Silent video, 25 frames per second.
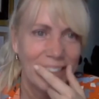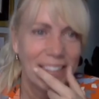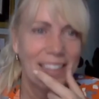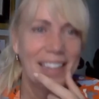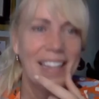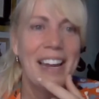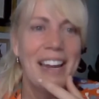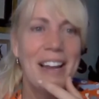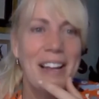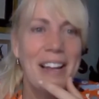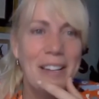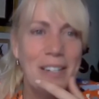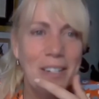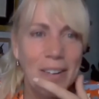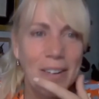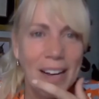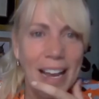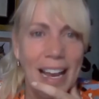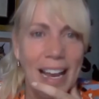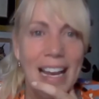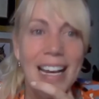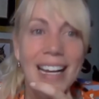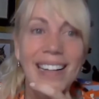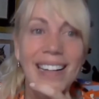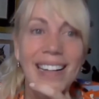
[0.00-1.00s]
Then he's okay.
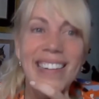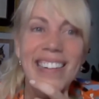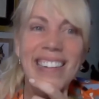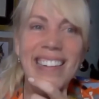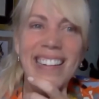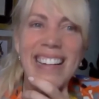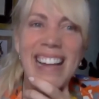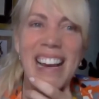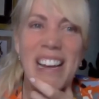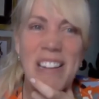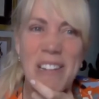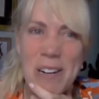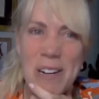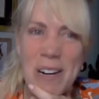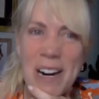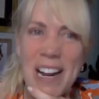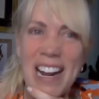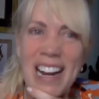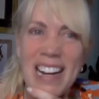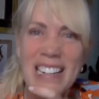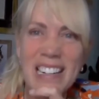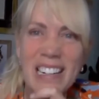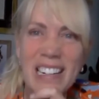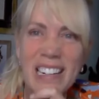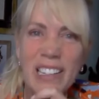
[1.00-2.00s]
Listen, yesterday
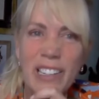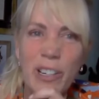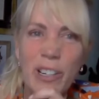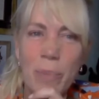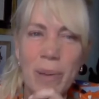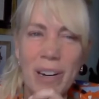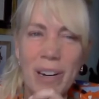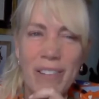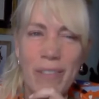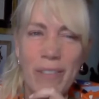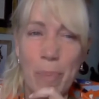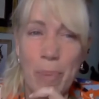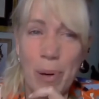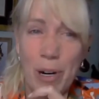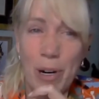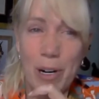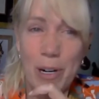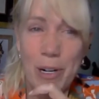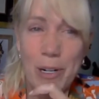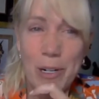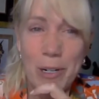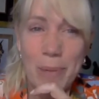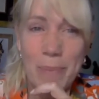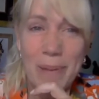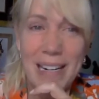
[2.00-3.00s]
I did a little bit of a
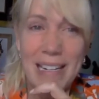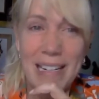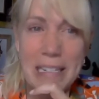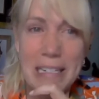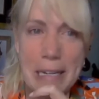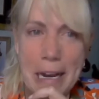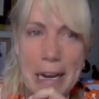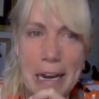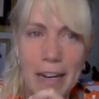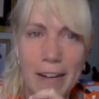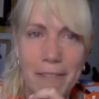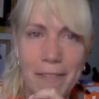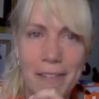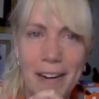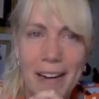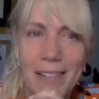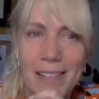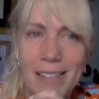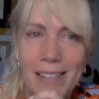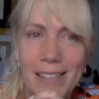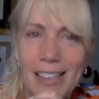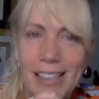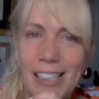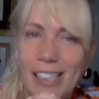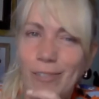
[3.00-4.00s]
purge myself.
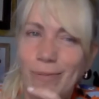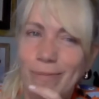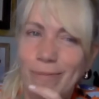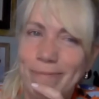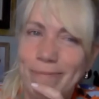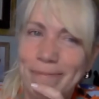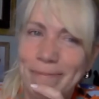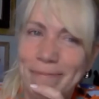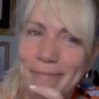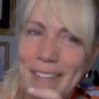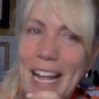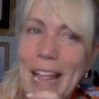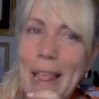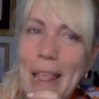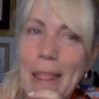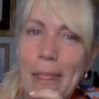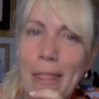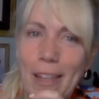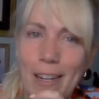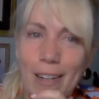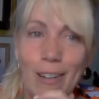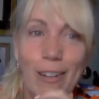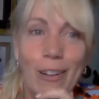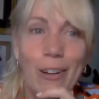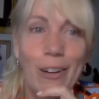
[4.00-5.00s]
I was like,
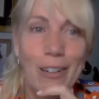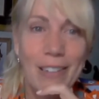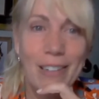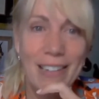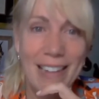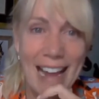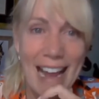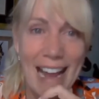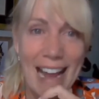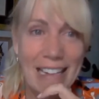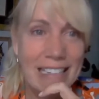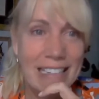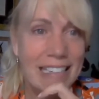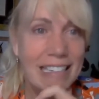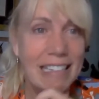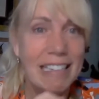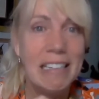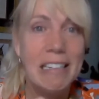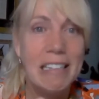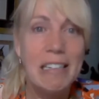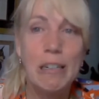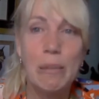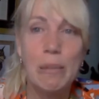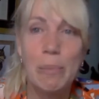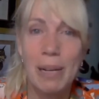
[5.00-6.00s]
this looks nasty.
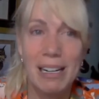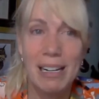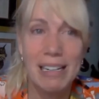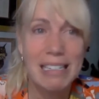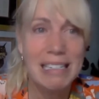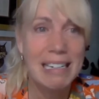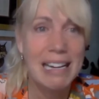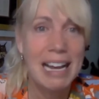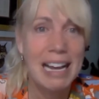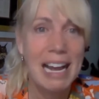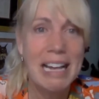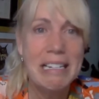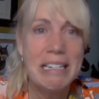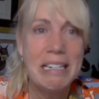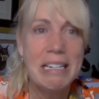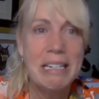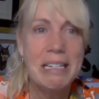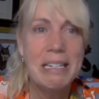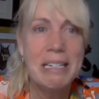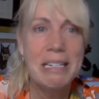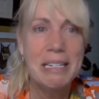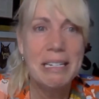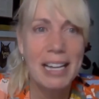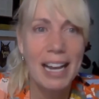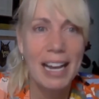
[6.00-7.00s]
This smells nasty. This
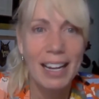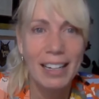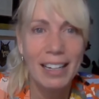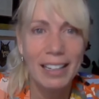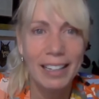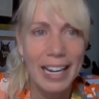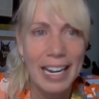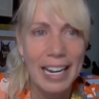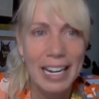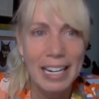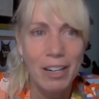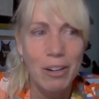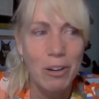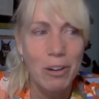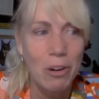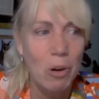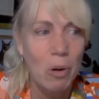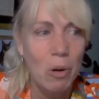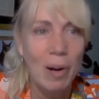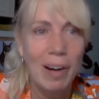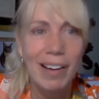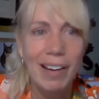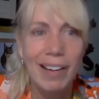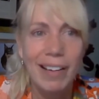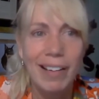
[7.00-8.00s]
has got like
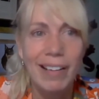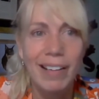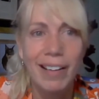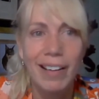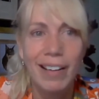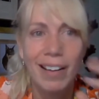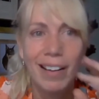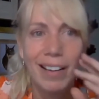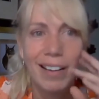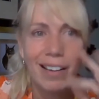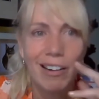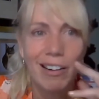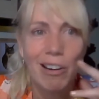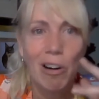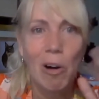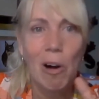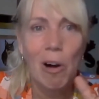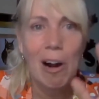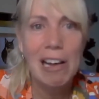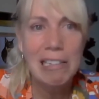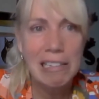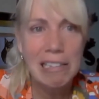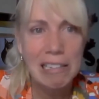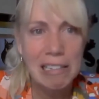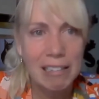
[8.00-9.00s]
Noren
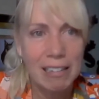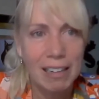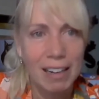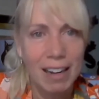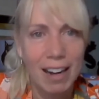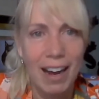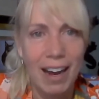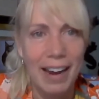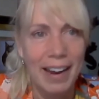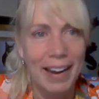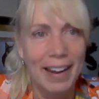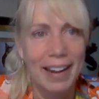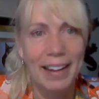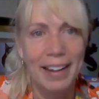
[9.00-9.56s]
crust on it.